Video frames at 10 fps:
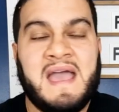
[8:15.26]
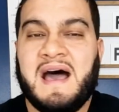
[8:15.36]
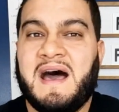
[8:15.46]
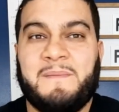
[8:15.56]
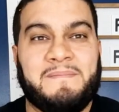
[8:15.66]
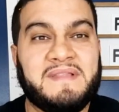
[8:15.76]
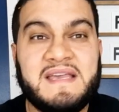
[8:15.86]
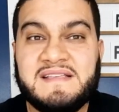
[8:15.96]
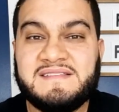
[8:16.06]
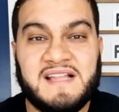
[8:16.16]
uh,
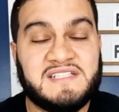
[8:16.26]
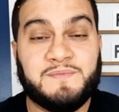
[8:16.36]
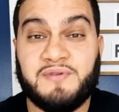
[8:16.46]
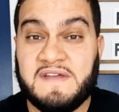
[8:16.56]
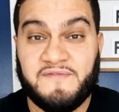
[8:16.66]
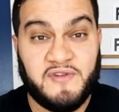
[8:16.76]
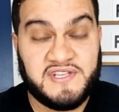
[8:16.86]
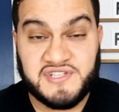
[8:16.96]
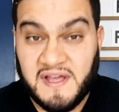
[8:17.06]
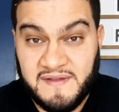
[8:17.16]
please let's pray for
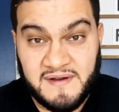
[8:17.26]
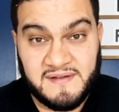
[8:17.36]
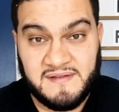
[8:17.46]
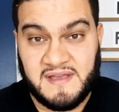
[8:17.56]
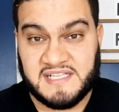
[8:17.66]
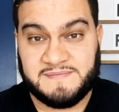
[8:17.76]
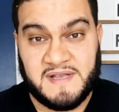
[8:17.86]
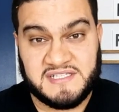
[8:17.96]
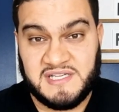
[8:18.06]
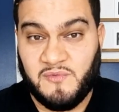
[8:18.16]
each other,
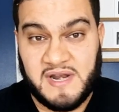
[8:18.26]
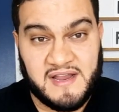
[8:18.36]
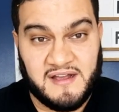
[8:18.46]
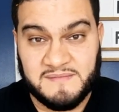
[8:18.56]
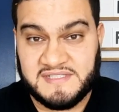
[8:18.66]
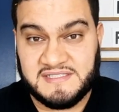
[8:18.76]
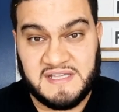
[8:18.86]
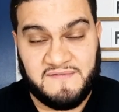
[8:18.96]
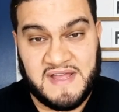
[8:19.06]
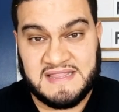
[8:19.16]
especially when it comes to
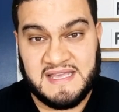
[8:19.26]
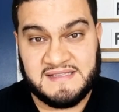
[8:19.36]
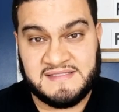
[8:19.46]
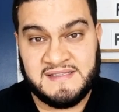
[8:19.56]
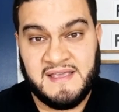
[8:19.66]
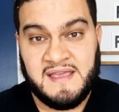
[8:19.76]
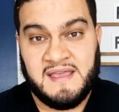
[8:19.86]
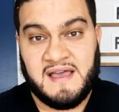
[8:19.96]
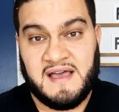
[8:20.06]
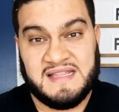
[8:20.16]
stuff like this.
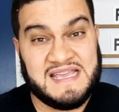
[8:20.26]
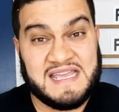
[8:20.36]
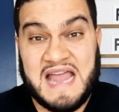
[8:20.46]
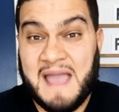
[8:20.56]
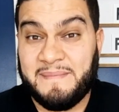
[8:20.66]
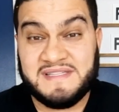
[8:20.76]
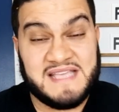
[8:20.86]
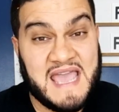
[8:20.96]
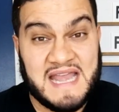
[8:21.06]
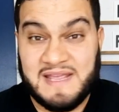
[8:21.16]
Uh, it can happen to
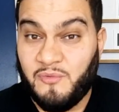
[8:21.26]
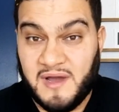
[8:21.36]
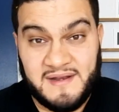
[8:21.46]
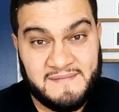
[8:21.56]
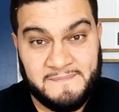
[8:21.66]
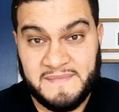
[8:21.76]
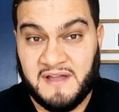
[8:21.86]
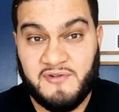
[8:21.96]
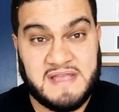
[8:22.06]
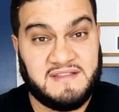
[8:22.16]
anyone. All
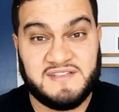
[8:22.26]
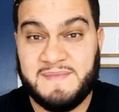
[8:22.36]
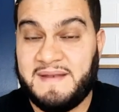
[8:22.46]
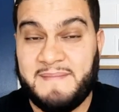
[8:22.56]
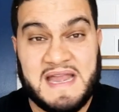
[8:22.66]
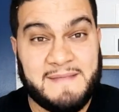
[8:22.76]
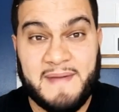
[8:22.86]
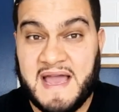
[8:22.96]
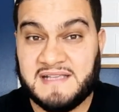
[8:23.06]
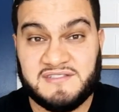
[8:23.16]
right, there's been many
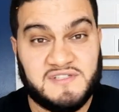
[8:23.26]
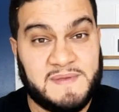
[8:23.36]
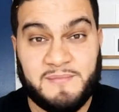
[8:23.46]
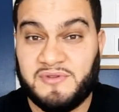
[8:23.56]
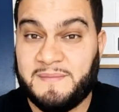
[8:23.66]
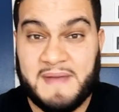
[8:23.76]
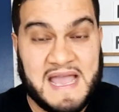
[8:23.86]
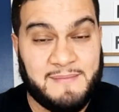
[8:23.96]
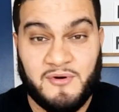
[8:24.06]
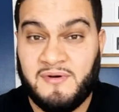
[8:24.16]
pastors, people in the
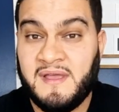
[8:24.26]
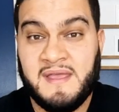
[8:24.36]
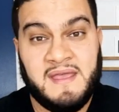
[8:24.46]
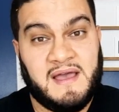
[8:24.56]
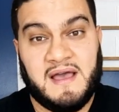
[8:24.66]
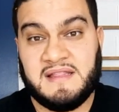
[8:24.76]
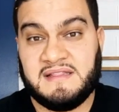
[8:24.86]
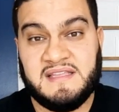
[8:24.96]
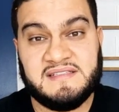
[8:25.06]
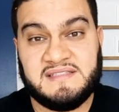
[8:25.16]
Bible uh, that
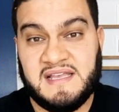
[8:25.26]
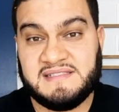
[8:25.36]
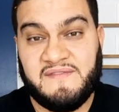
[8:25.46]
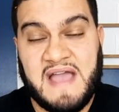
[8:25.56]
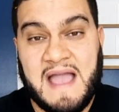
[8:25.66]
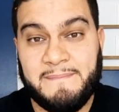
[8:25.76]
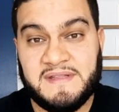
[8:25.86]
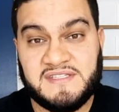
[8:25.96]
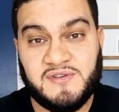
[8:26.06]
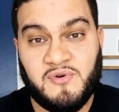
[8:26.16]
these things have
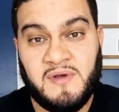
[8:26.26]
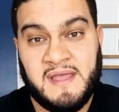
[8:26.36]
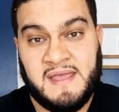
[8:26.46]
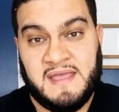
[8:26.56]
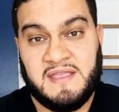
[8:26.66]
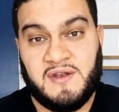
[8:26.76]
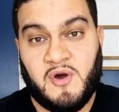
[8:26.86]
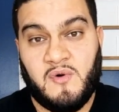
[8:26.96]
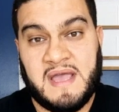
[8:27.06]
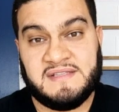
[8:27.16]
happened to, you
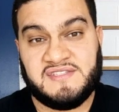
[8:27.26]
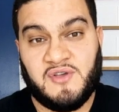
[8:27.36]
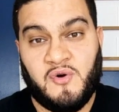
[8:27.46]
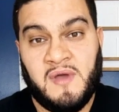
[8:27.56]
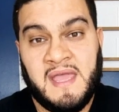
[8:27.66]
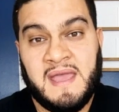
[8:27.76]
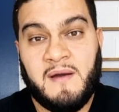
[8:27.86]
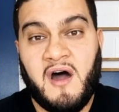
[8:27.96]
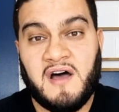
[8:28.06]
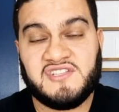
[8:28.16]
know. And so,
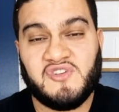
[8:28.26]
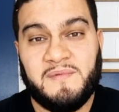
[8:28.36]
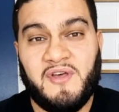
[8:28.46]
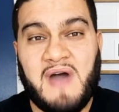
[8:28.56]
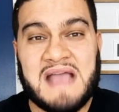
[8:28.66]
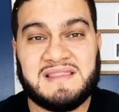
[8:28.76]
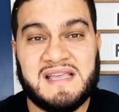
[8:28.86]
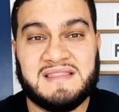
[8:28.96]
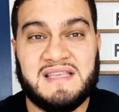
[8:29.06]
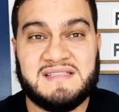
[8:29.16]
also though, I
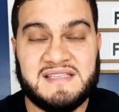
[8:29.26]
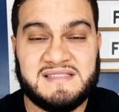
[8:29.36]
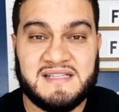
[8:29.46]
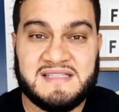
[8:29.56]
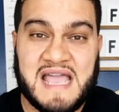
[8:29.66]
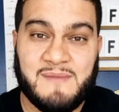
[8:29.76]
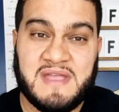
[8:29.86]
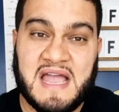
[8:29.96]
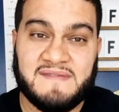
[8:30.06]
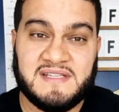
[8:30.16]
think this is the time we
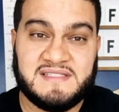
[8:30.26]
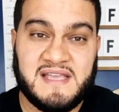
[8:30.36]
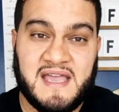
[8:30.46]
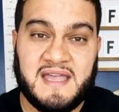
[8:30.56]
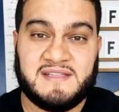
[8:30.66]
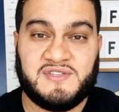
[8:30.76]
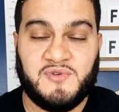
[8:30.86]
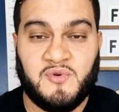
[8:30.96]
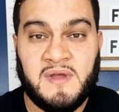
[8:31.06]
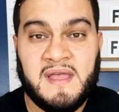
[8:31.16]
have to take
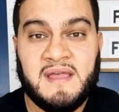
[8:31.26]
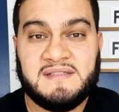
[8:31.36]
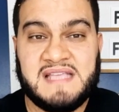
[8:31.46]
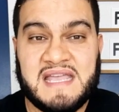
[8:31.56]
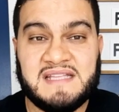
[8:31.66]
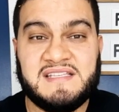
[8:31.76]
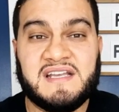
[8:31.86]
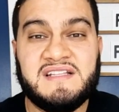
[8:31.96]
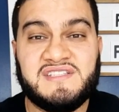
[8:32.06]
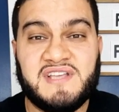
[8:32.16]
to take into
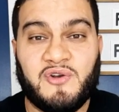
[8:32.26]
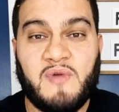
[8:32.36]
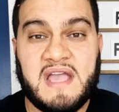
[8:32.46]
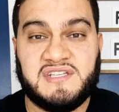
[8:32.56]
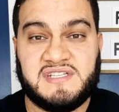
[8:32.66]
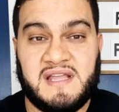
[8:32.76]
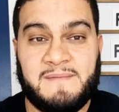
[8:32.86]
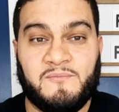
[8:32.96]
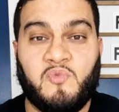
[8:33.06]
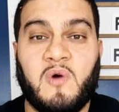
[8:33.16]
consideration
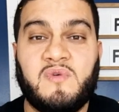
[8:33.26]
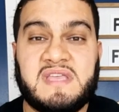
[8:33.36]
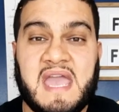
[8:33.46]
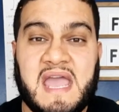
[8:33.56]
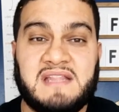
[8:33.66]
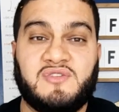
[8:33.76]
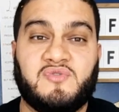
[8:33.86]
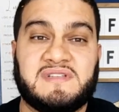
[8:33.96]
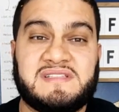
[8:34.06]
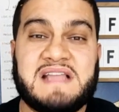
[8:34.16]
what we can do to
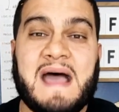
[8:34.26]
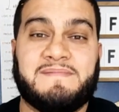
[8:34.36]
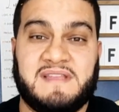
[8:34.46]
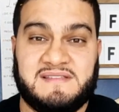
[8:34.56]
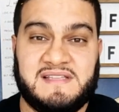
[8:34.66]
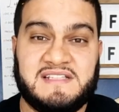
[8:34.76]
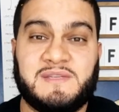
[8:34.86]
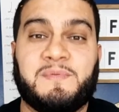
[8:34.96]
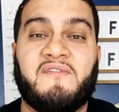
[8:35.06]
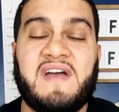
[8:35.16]
stop these things, to
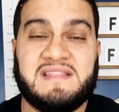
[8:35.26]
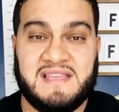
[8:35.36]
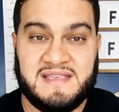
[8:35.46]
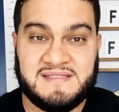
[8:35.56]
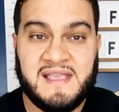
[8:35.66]
prevent these.